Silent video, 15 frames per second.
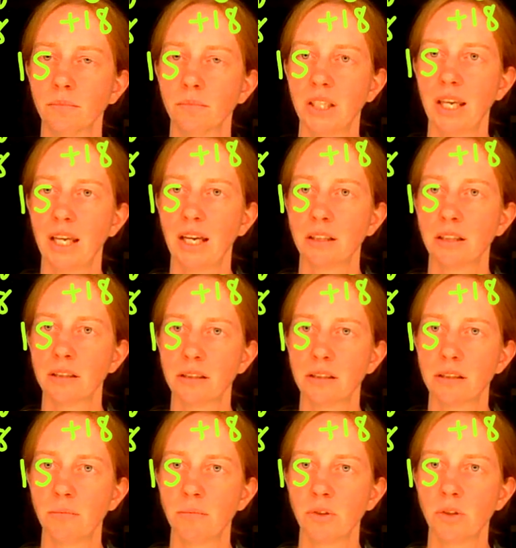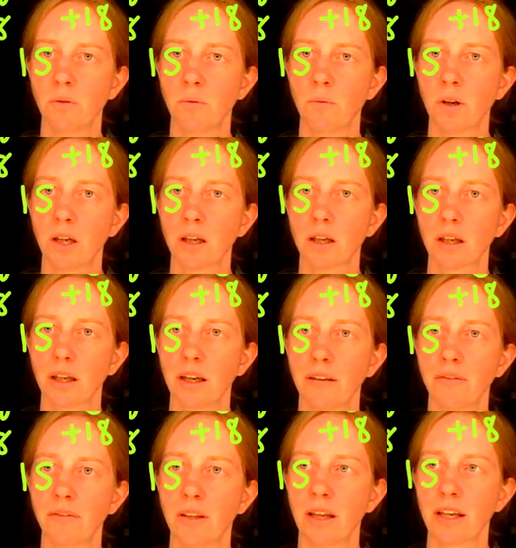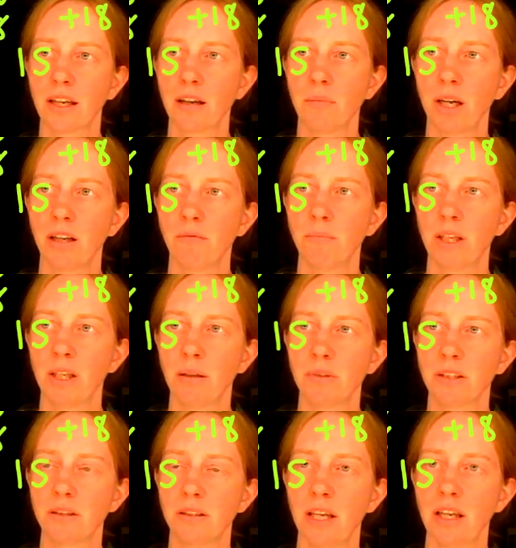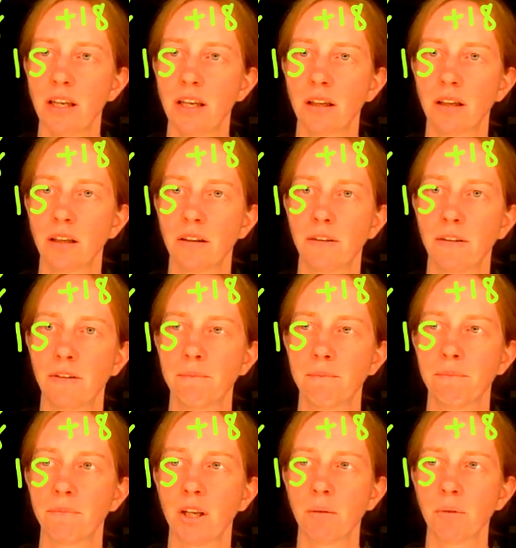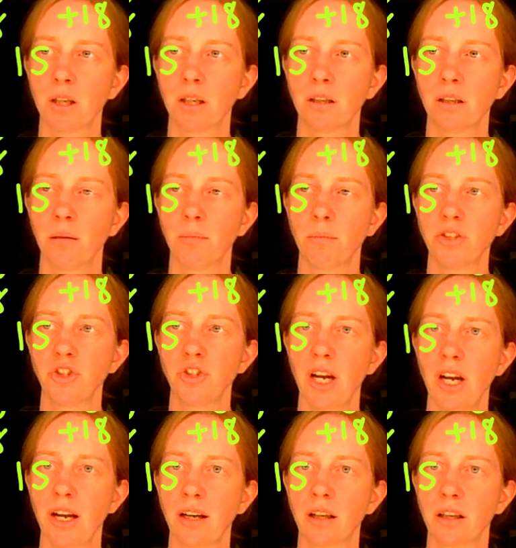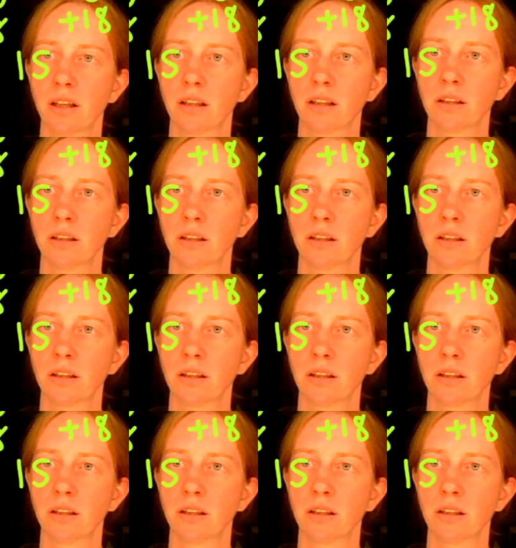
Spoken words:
but that doesn't seem to work. I feel like I might have made a mistake. I'm going to double check.